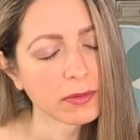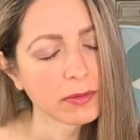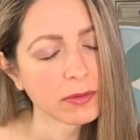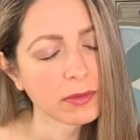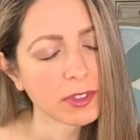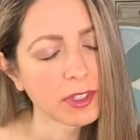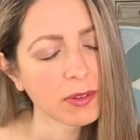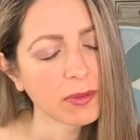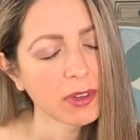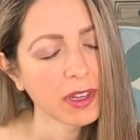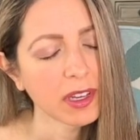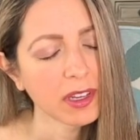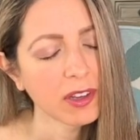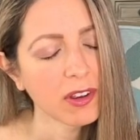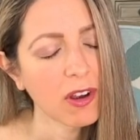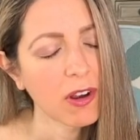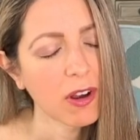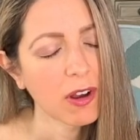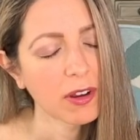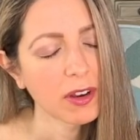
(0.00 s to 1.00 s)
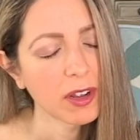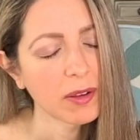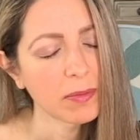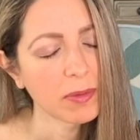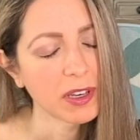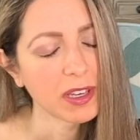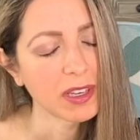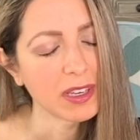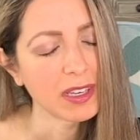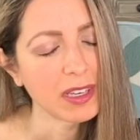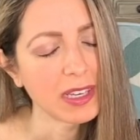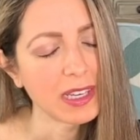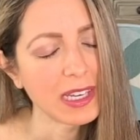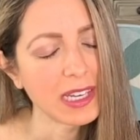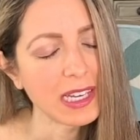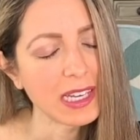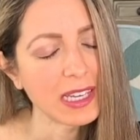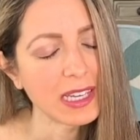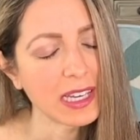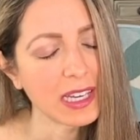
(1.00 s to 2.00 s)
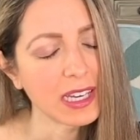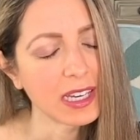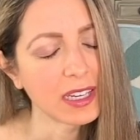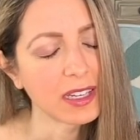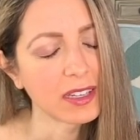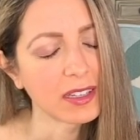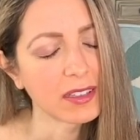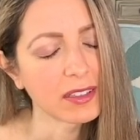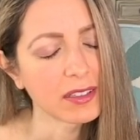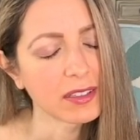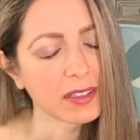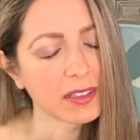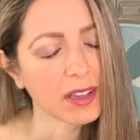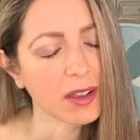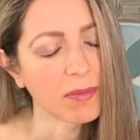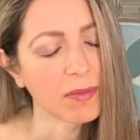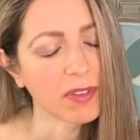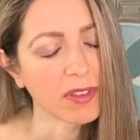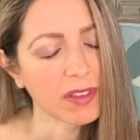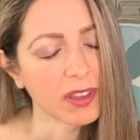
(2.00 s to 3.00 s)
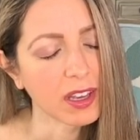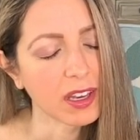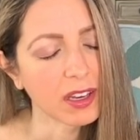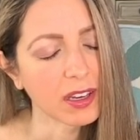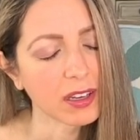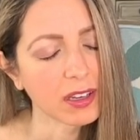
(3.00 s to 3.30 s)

Don't get caught up in needing something,